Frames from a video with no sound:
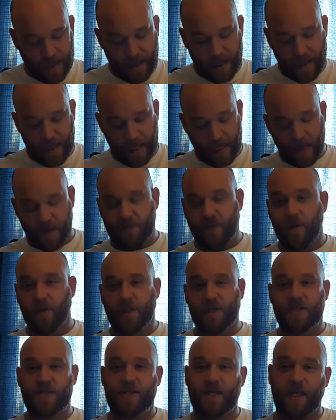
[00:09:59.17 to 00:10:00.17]
and I've
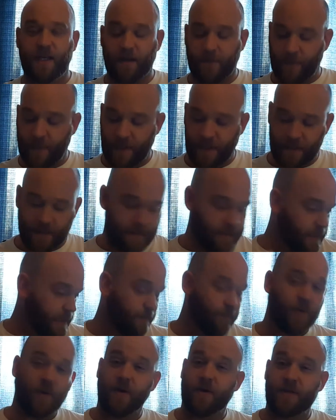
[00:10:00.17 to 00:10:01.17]
only seen him
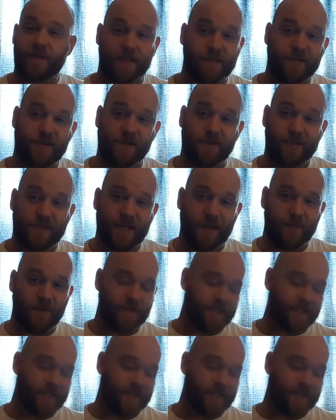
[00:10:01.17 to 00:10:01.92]
in person two separate